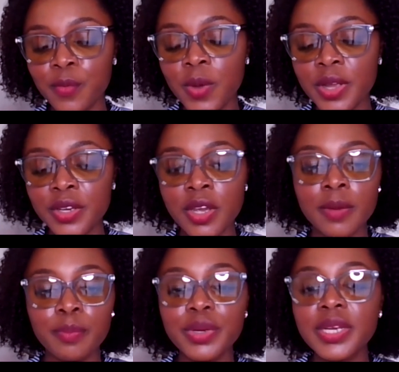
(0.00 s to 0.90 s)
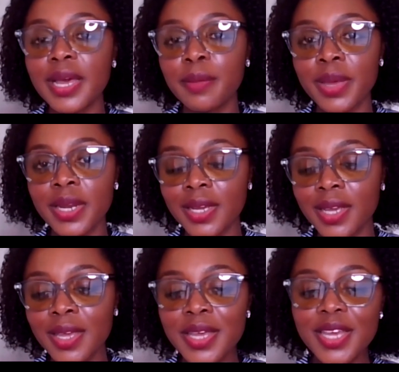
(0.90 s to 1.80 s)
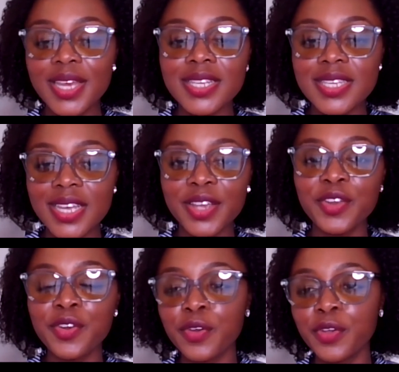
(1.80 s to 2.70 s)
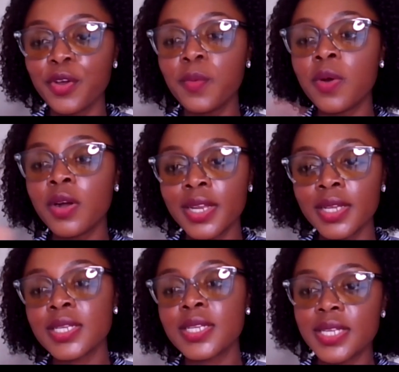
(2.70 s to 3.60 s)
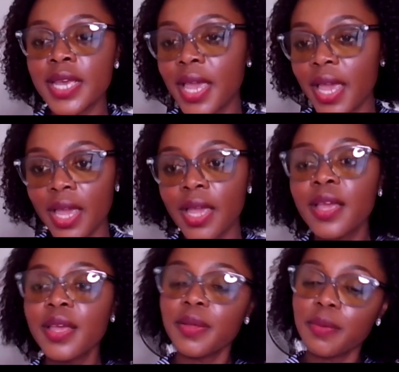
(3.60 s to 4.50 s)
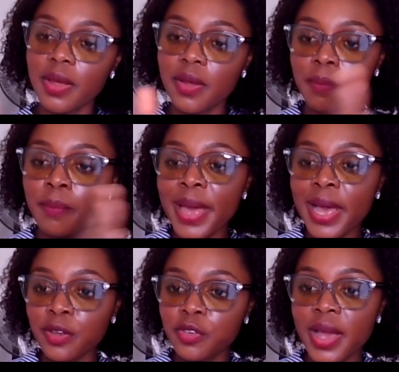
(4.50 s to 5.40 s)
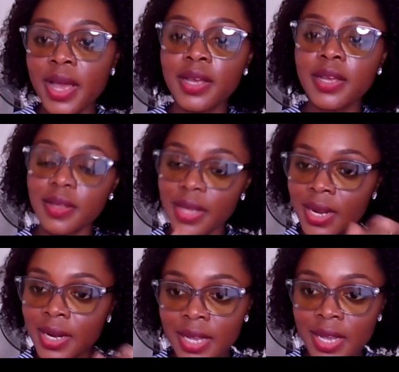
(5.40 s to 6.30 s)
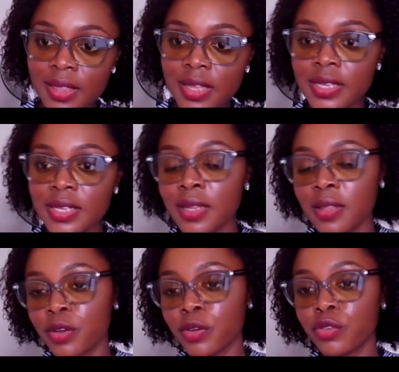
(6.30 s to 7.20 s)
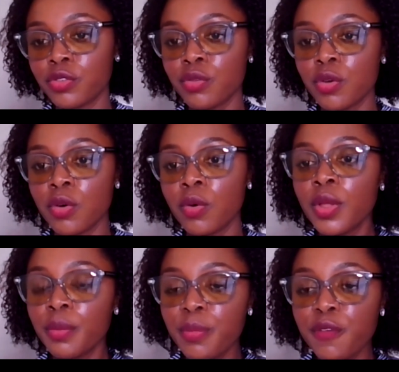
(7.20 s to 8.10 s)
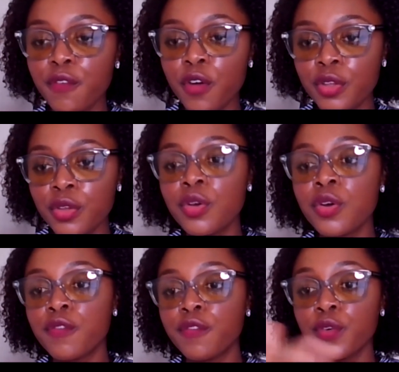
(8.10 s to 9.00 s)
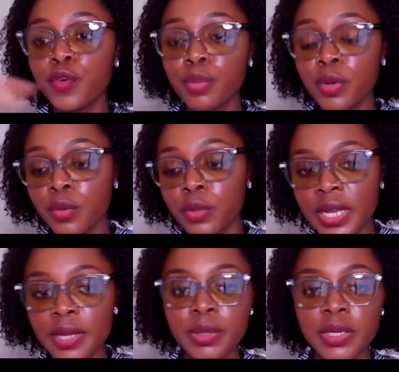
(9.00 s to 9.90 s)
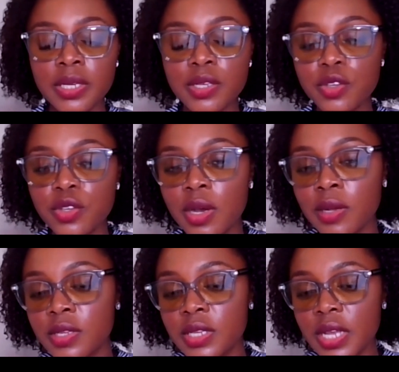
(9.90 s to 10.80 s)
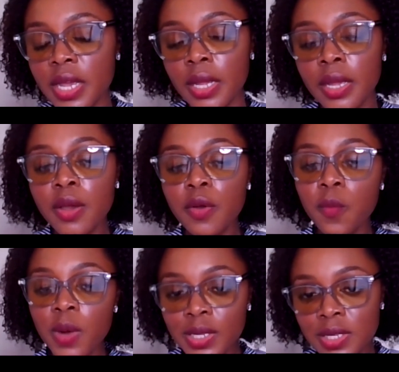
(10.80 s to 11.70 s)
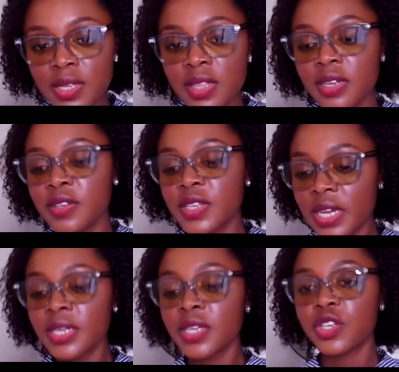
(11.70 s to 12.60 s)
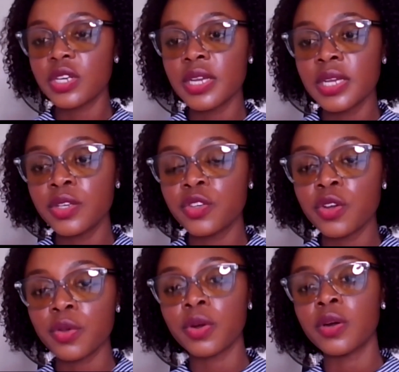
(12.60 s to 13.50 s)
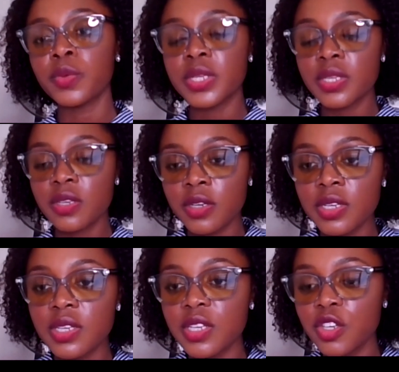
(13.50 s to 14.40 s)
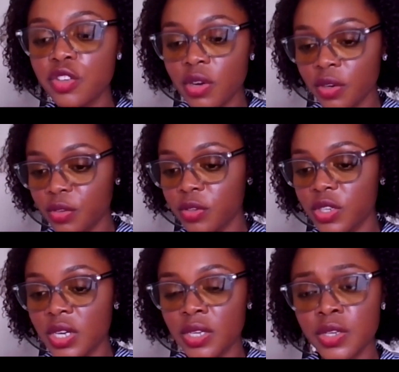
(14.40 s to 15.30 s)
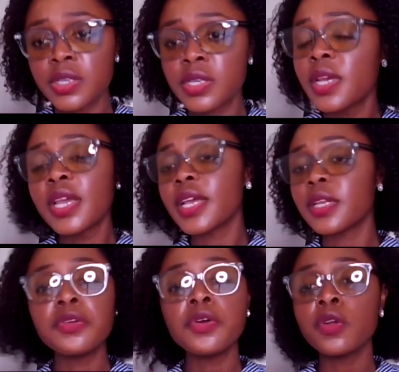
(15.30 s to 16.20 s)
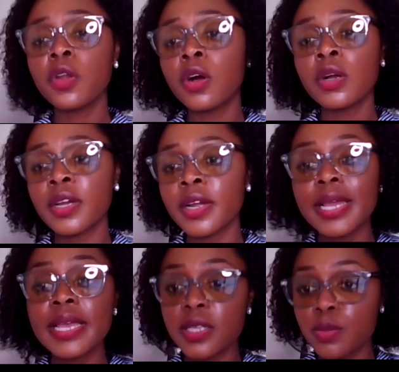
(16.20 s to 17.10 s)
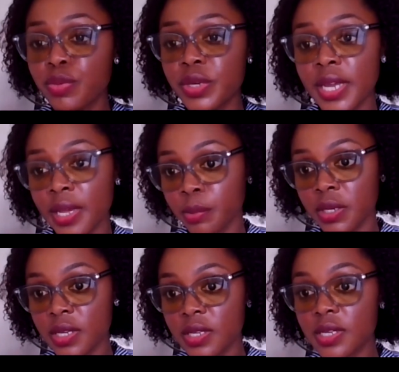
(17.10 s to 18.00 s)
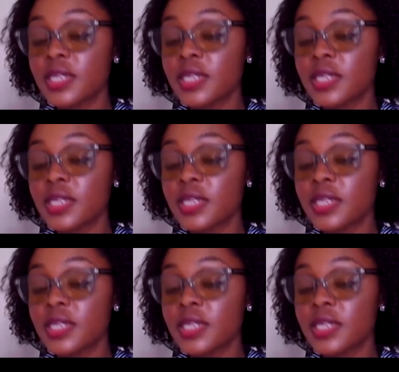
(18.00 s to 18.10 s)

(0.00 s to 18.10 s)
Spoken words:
when you're pre-diabetic, it's like, you're wanting to say, hey, backtrack, kind of get things under control before you go full-blown diabetes. So I'll say once there's any change or we start to see structural changes, it no longer is pre-diabetes,